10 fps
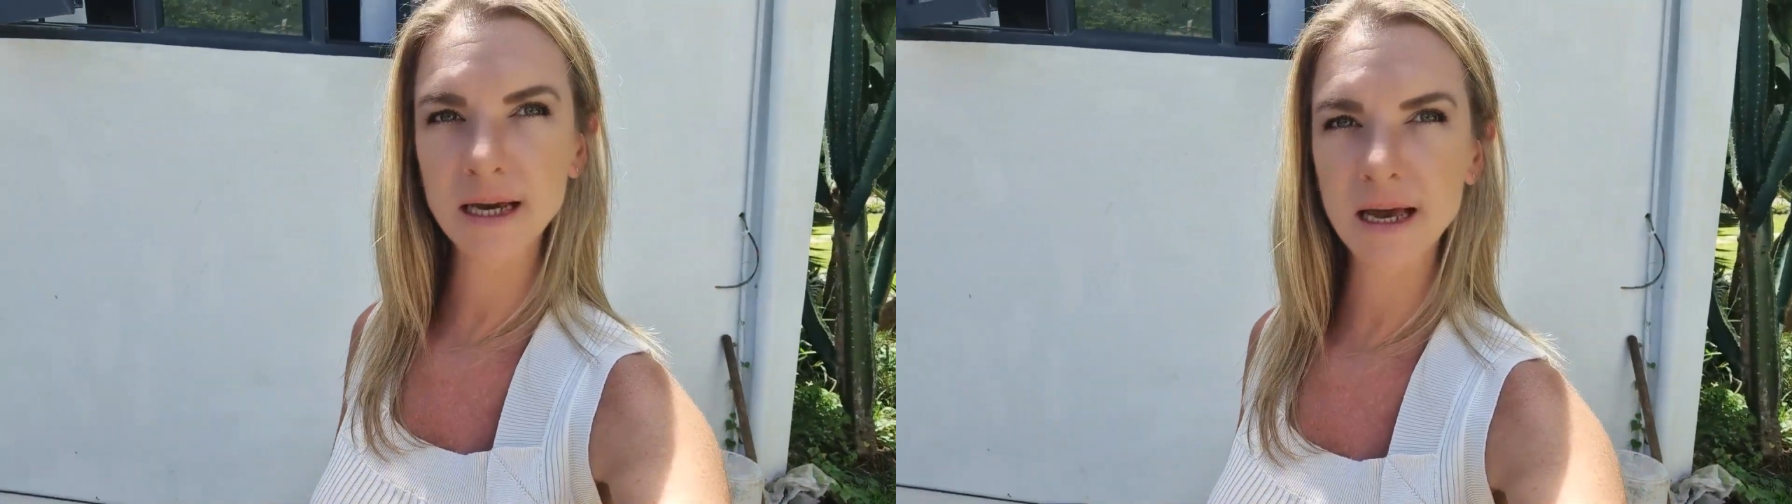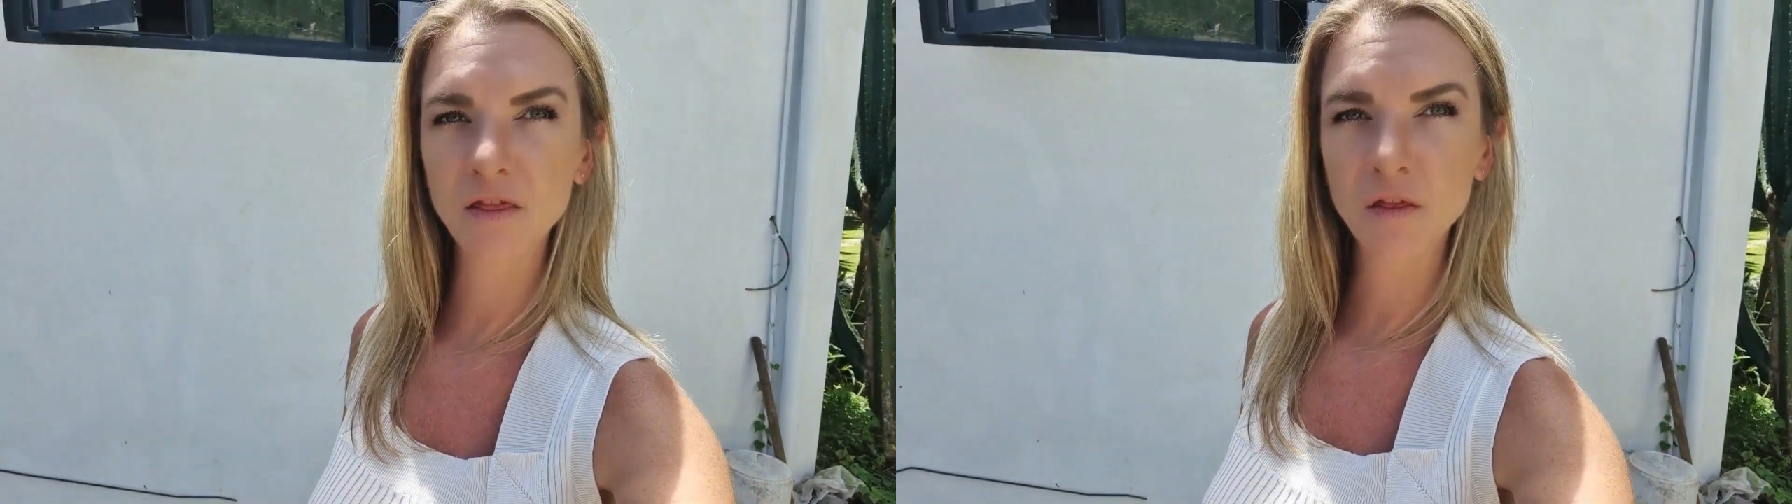
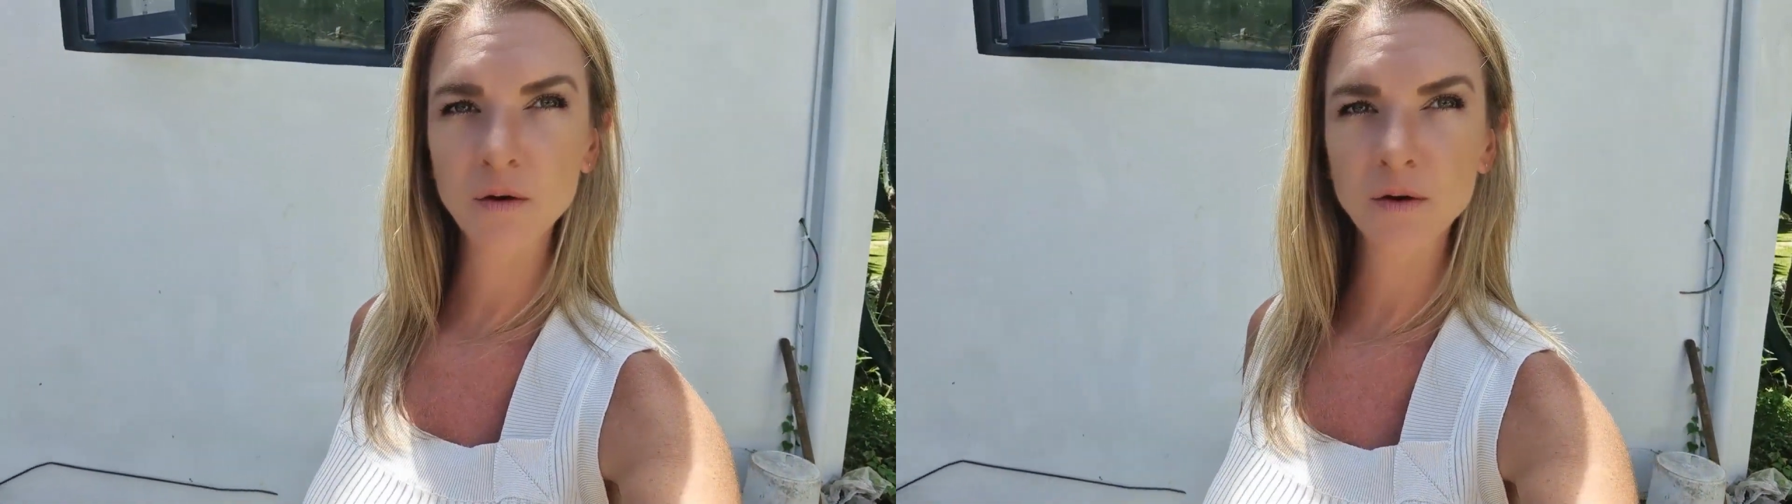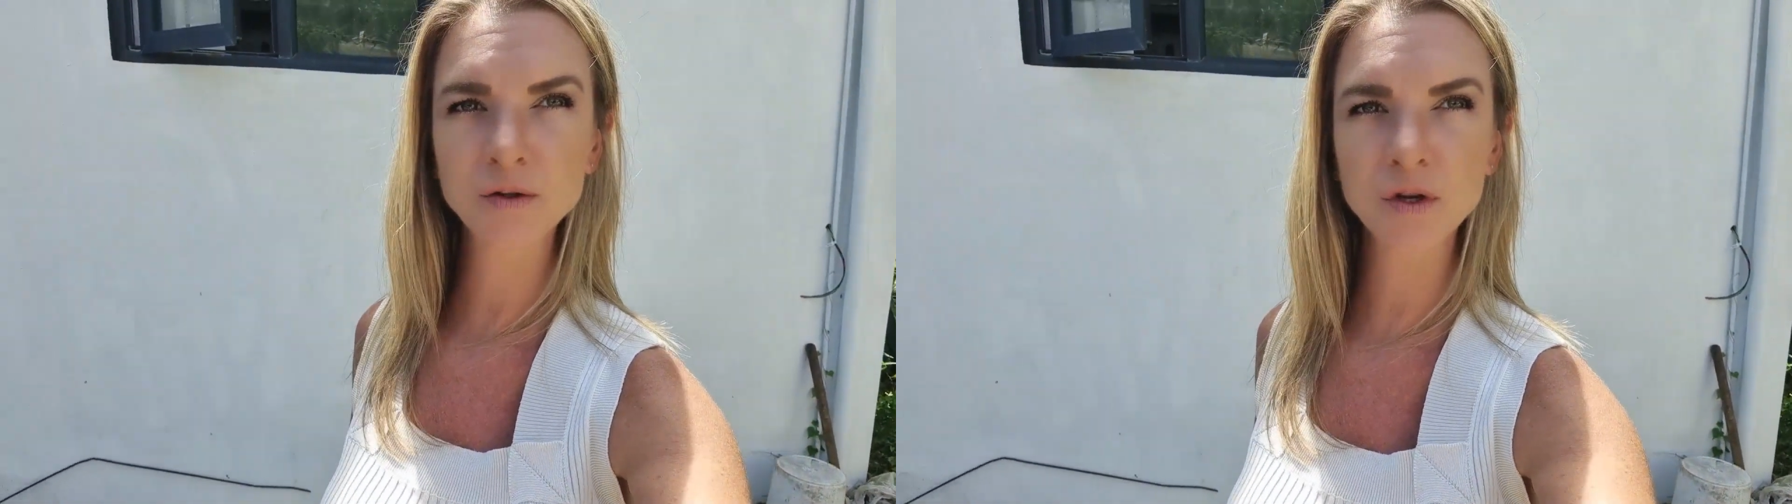and
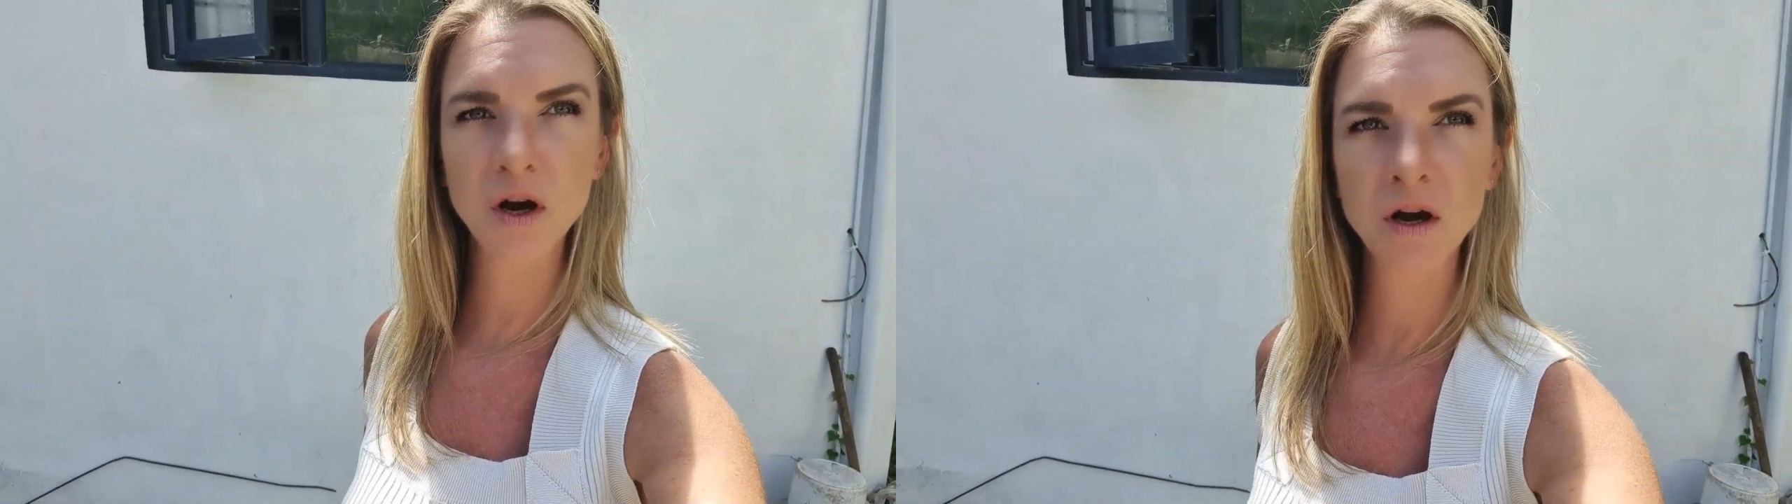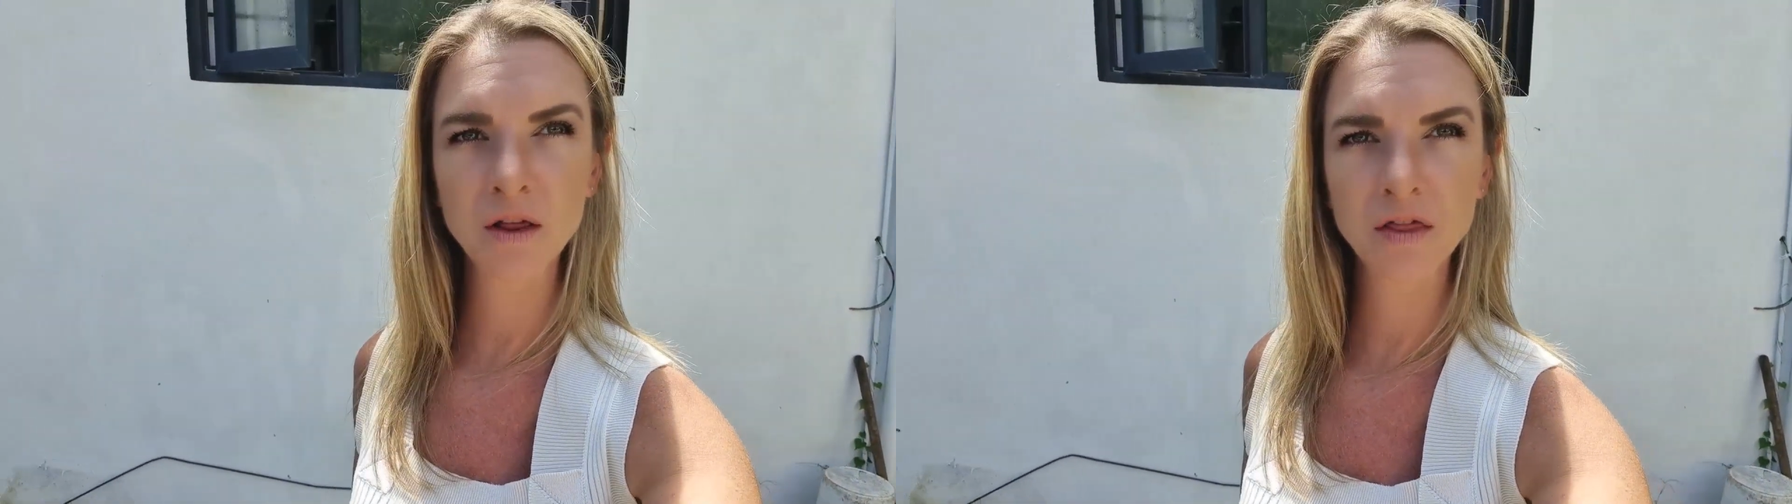those
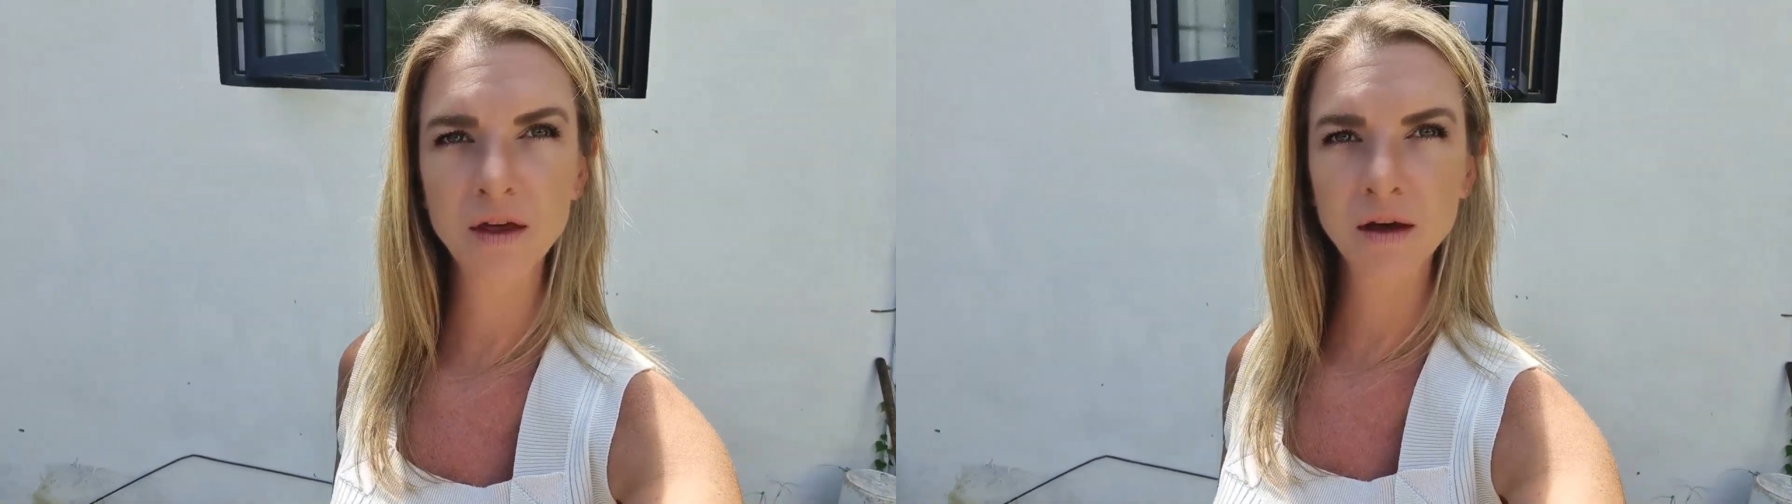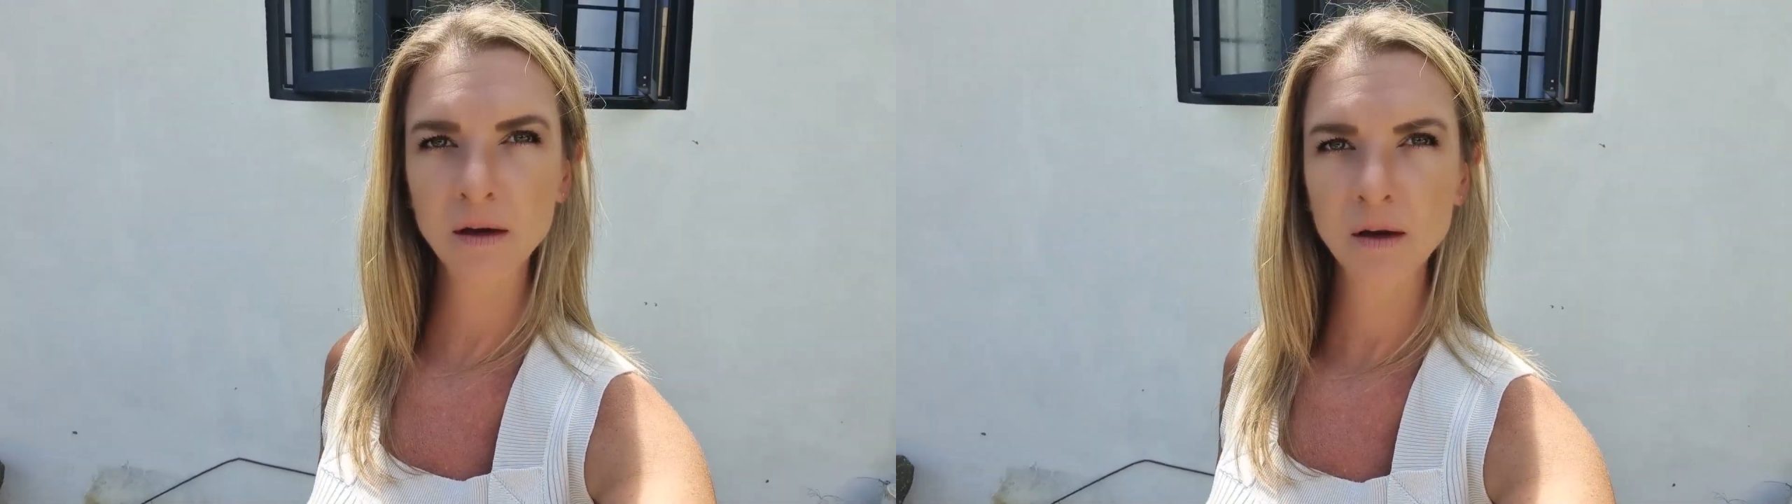are
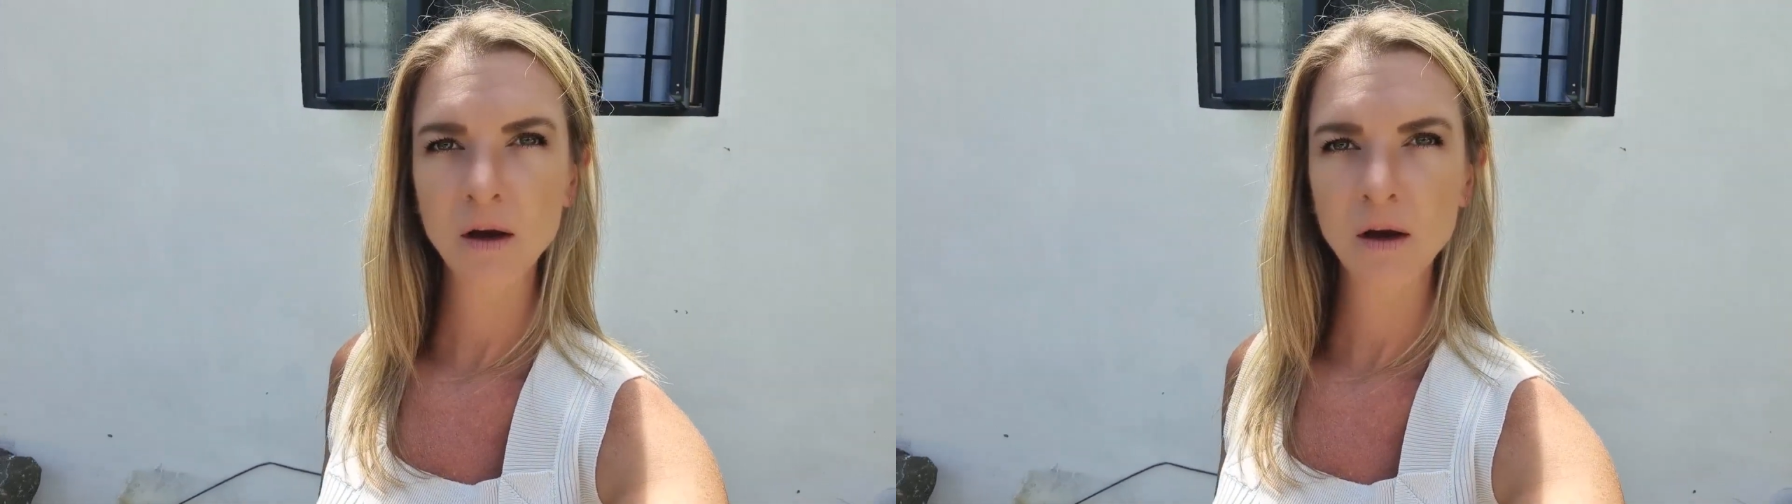the